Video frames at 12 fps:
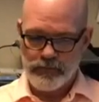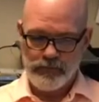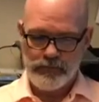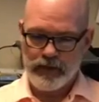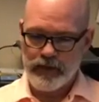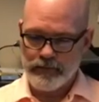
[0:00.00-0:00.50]

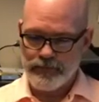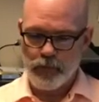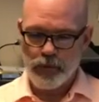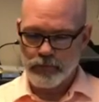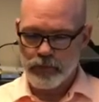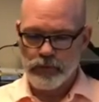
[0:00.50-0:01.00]
very
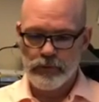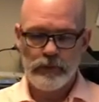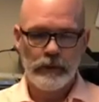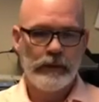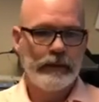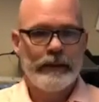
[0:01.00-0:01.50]
affordable,
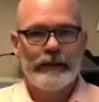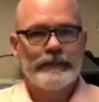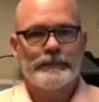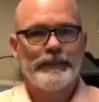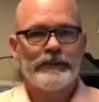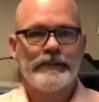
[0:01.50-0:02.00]
and
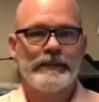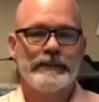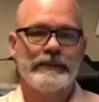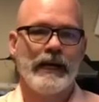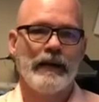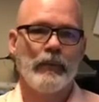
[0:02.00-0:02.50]
especially in this
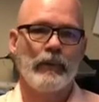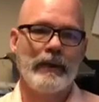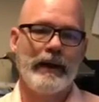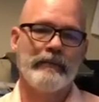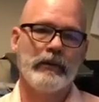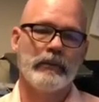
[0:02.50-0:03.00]
time where we're
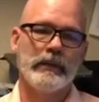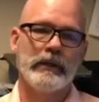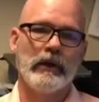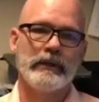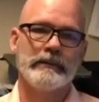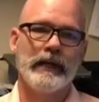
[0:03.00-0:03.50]
having a really
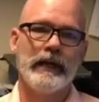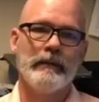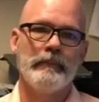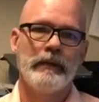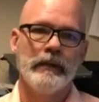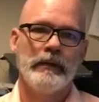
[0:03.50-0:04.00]
hard
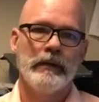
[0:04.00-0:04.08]
time